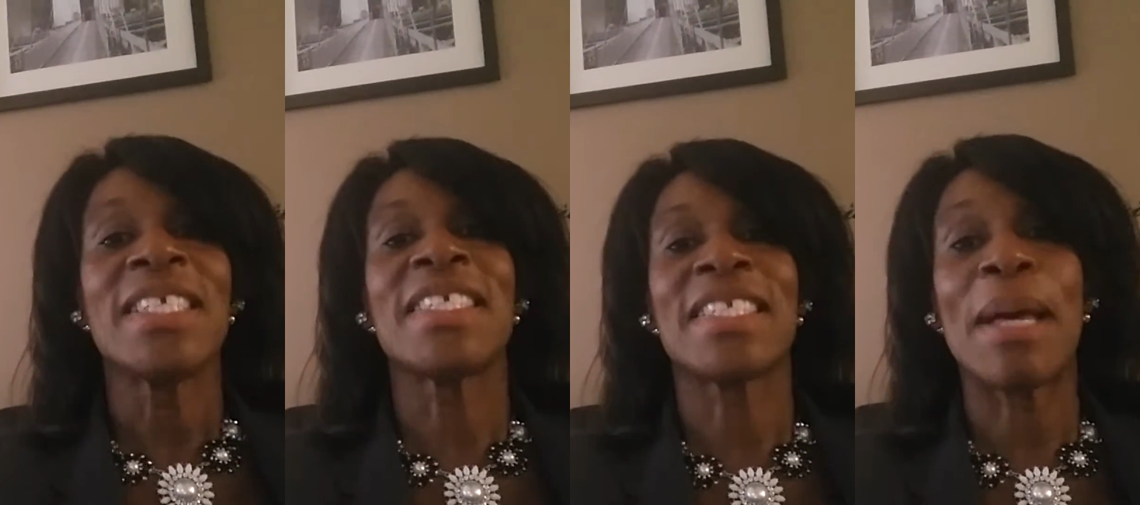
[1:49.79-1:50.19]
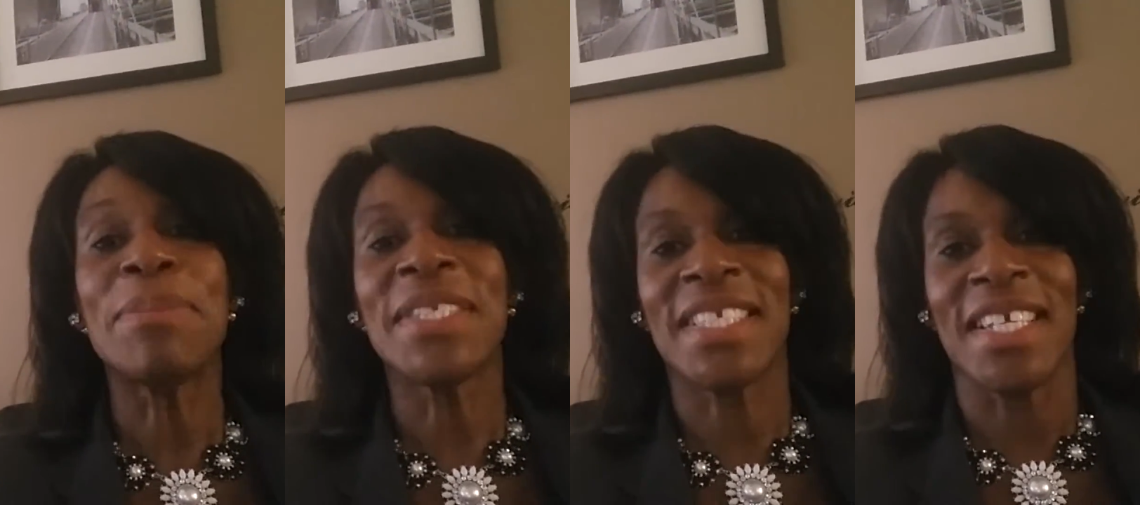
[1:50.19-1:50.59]

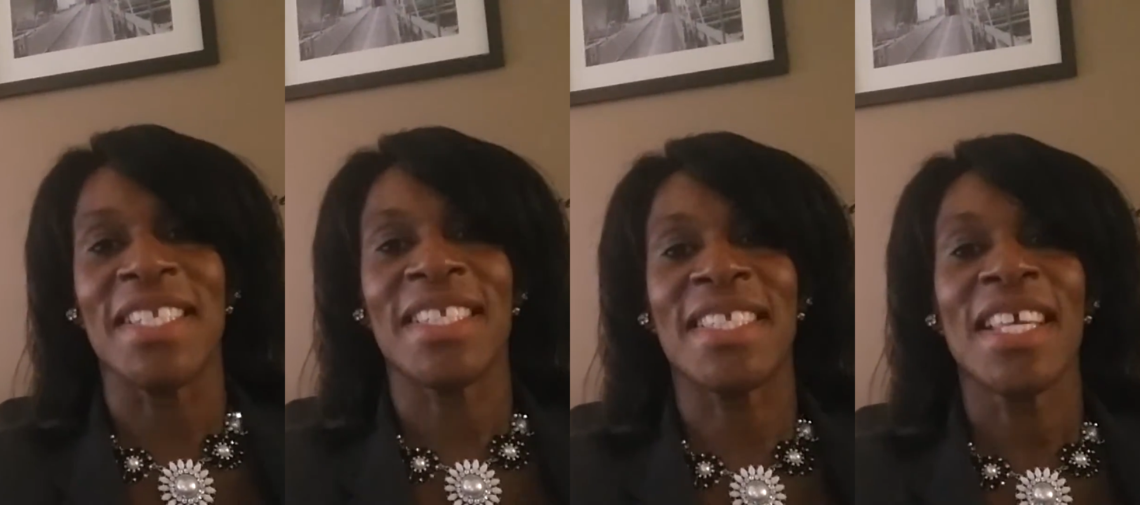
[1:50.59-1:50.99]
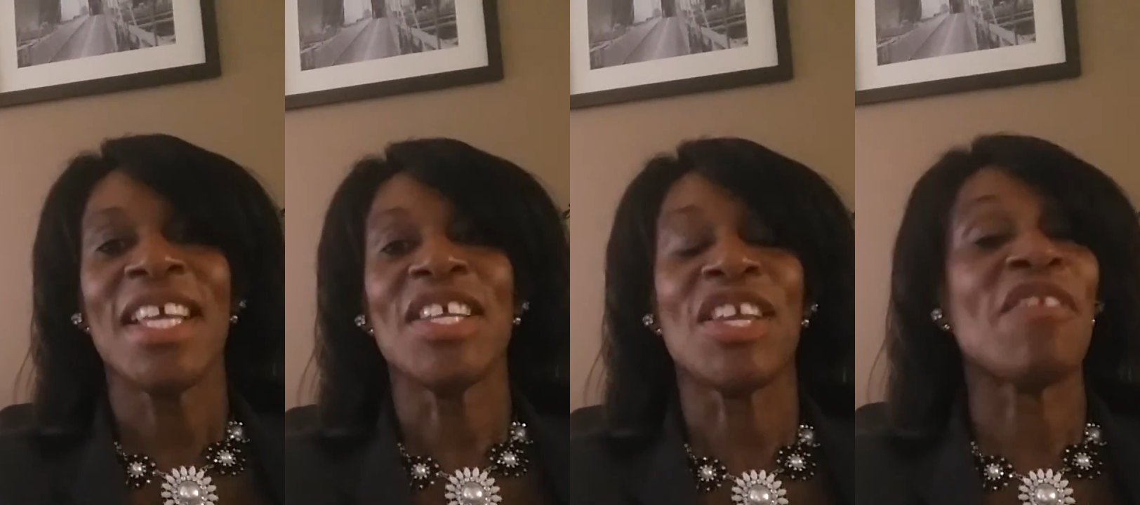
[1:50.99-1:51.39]
Substance,
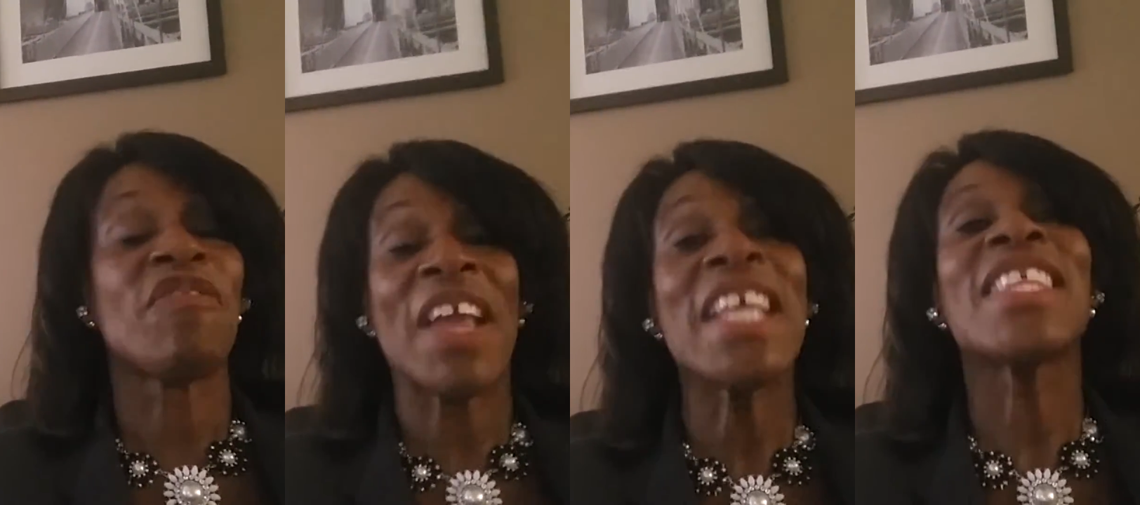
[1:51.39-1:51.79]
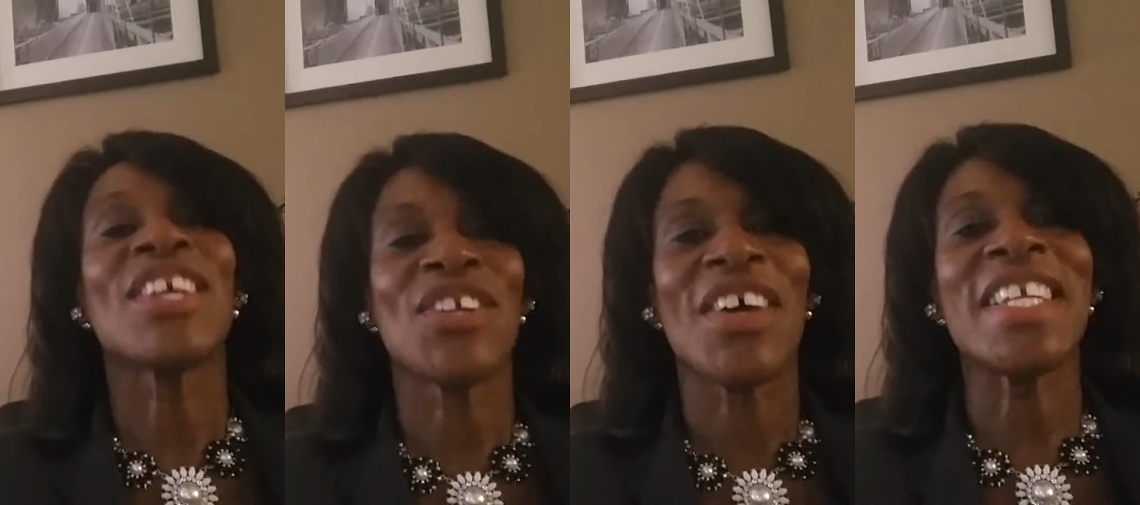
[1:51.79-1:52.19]
faith
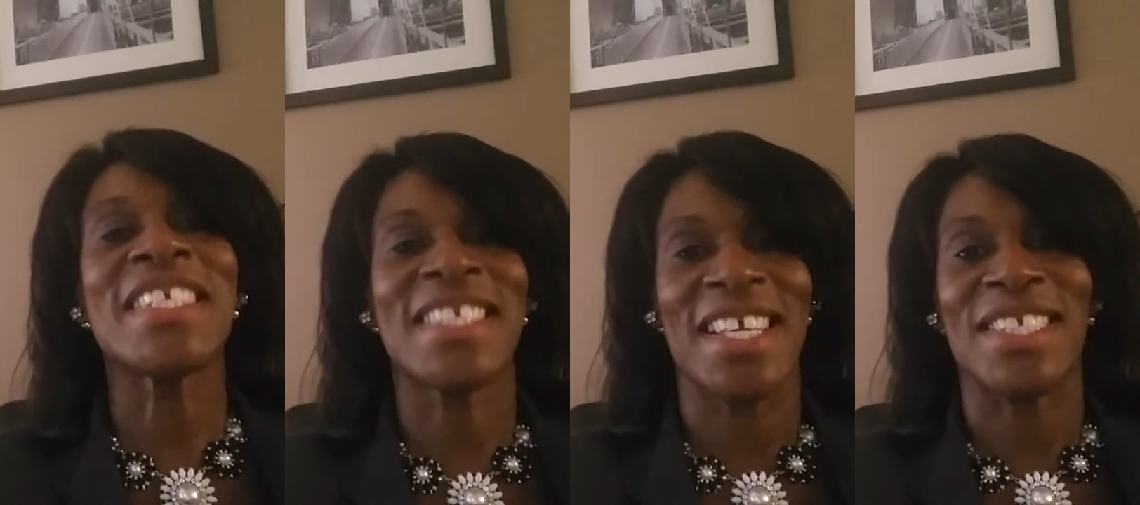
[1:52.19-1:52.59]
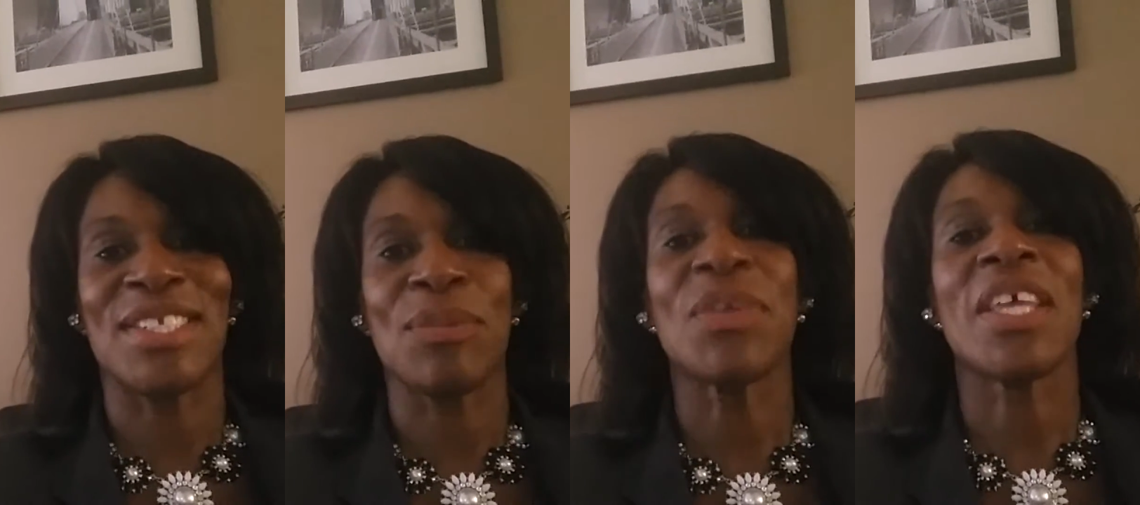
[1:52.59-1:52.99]
cannot
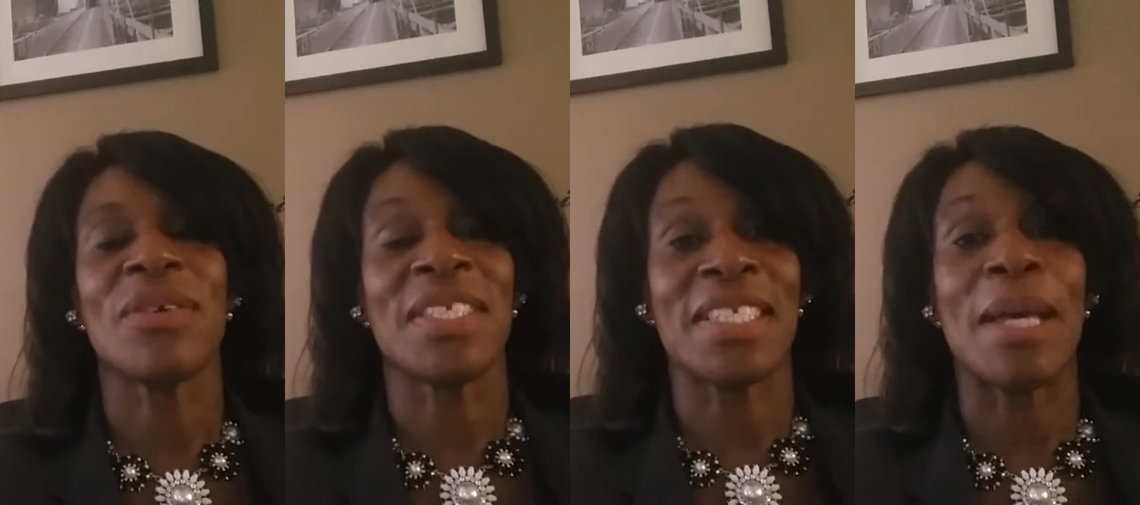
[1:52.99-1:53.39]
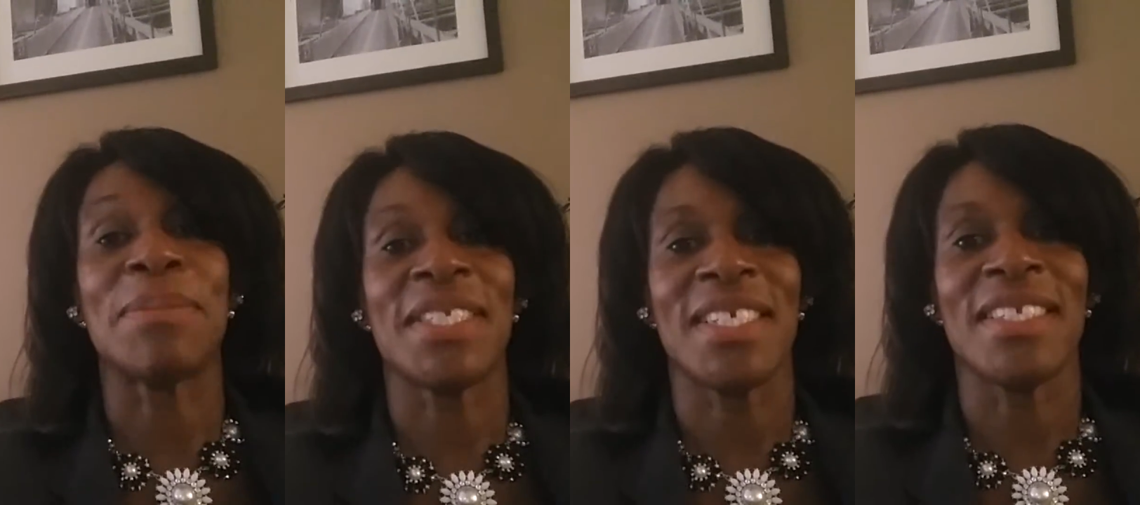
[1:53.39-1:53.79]
exist without
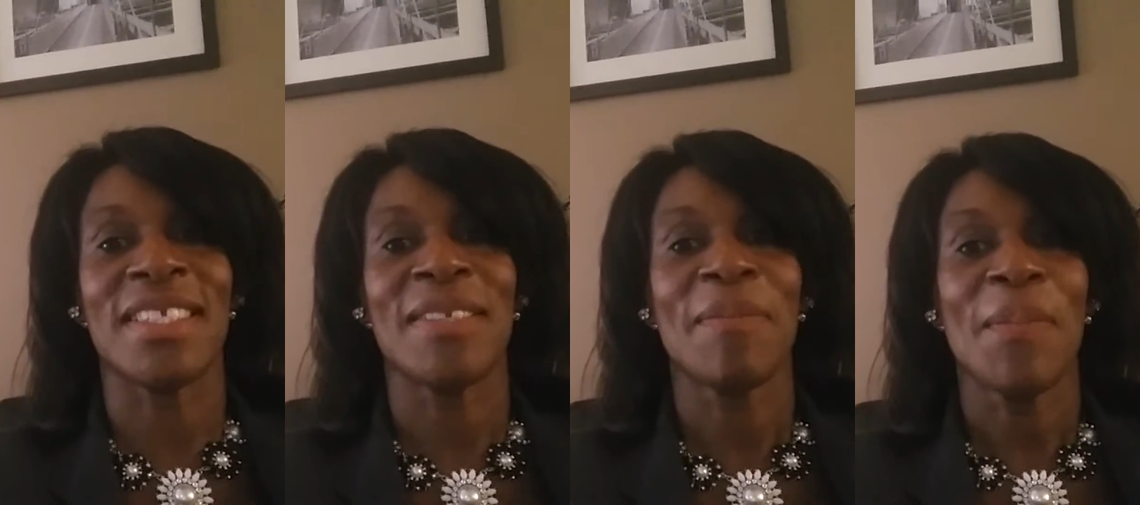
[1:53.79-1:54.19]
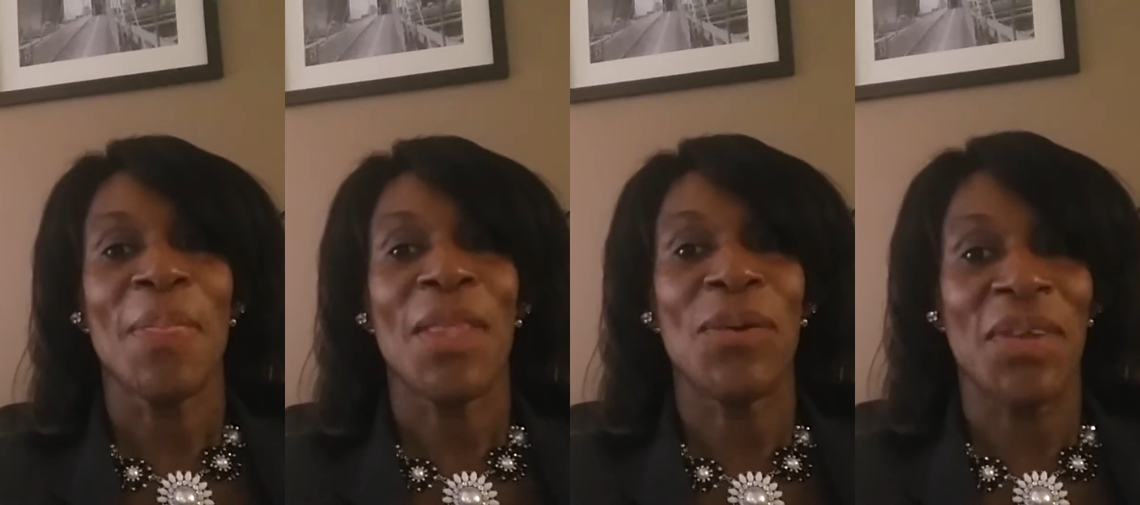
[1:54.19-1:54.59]
substance,
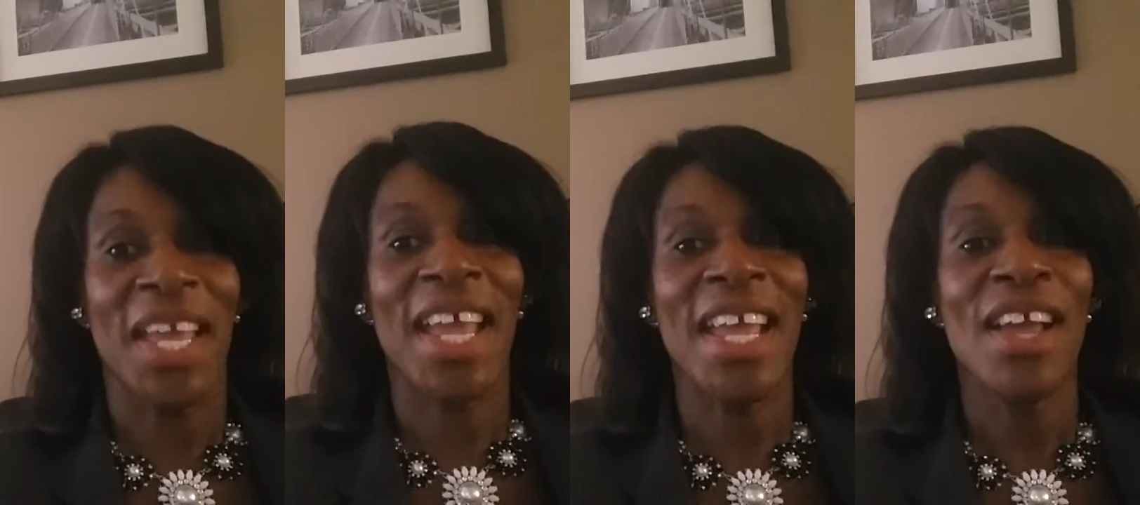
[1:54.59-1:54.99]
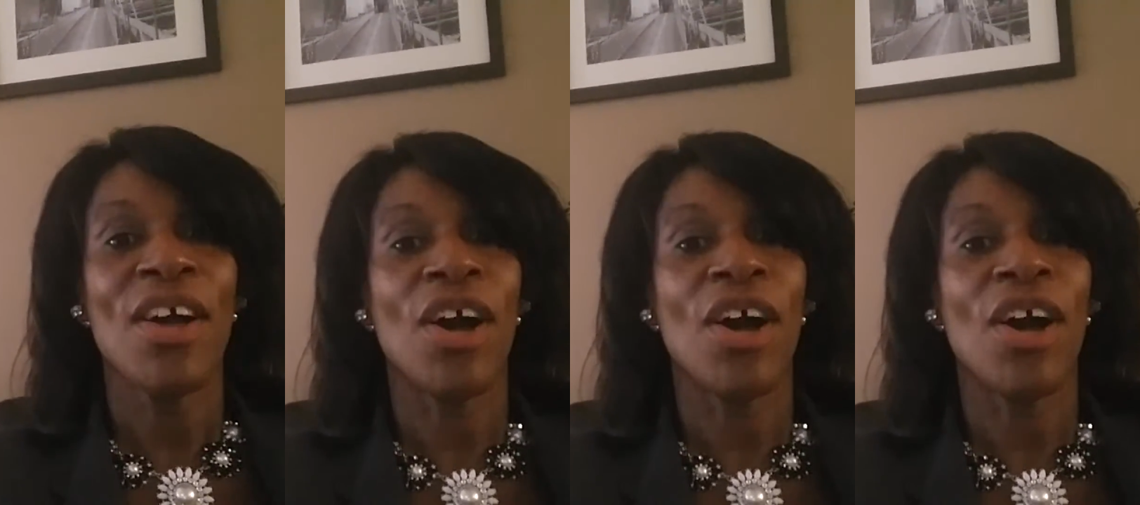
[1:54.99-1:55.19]
okay?